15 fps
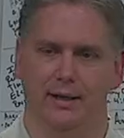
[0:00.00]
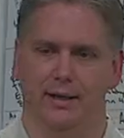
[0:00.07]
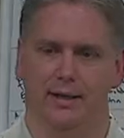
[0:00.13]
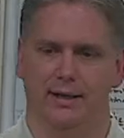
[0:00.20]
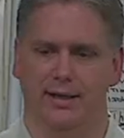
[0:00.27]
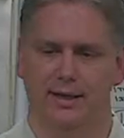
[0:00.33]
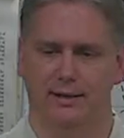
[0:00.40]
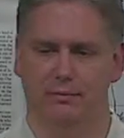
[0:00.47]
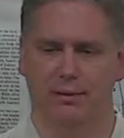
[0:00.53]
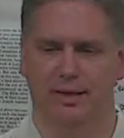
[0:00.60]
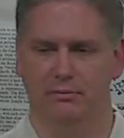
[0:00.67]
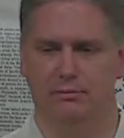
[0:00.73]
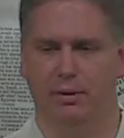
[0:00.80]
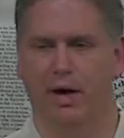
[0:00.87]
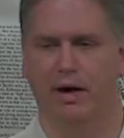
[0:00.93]
can be
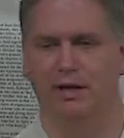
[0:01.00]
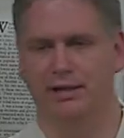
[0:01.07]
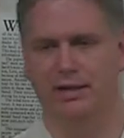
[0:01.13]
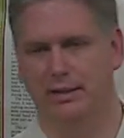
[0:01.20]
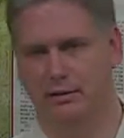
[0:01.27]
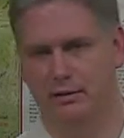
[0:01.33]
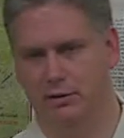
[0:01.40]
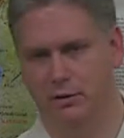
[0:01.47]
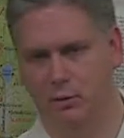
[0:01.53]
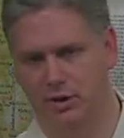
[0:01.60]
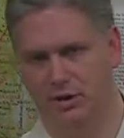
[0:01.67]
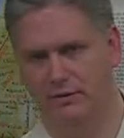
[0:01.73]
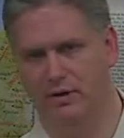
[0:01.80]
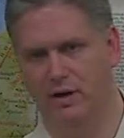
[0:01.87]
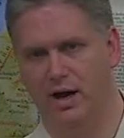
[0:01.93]
embodying the will
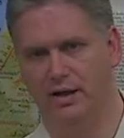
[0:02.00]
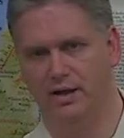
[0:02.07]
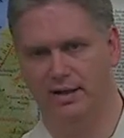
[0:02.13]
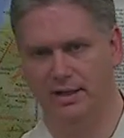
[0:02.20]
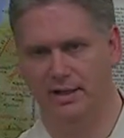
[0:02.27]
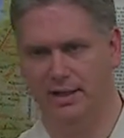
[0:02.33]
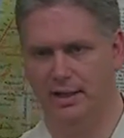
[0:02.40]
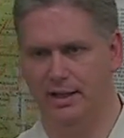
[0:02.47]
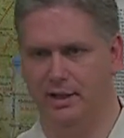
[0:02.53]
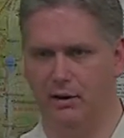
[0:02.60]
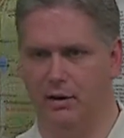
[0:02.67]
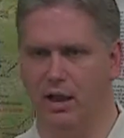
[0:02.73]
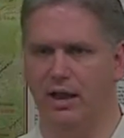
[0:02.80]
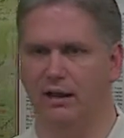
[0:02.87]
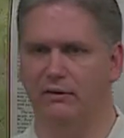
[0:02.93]
of God in, in their
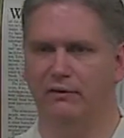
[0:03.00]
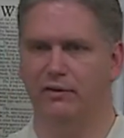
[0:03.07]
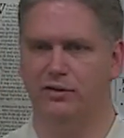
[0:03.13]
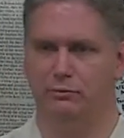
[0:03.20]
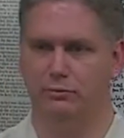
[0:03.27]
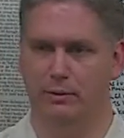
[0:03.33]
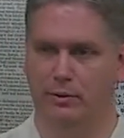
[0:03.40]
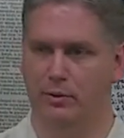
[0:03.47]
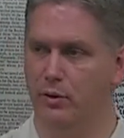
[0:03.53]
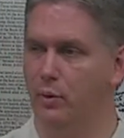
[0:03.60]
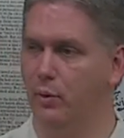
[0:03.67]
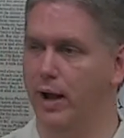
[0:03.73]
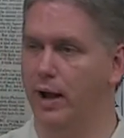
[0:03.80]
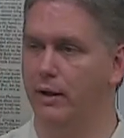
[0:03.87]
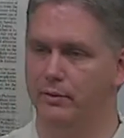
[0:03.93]
life. And so people go,
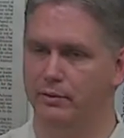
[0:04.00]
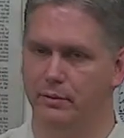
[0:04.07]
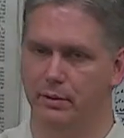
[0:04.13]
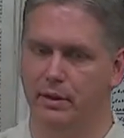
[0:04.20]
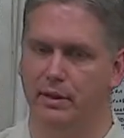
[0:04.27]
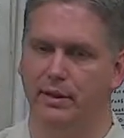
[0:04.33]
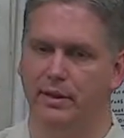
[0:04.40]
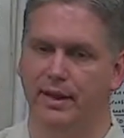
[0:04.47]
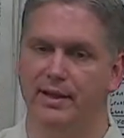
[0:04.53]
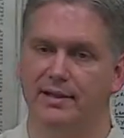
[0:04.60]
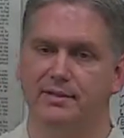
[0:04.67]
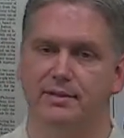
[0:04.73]
wow. Yes.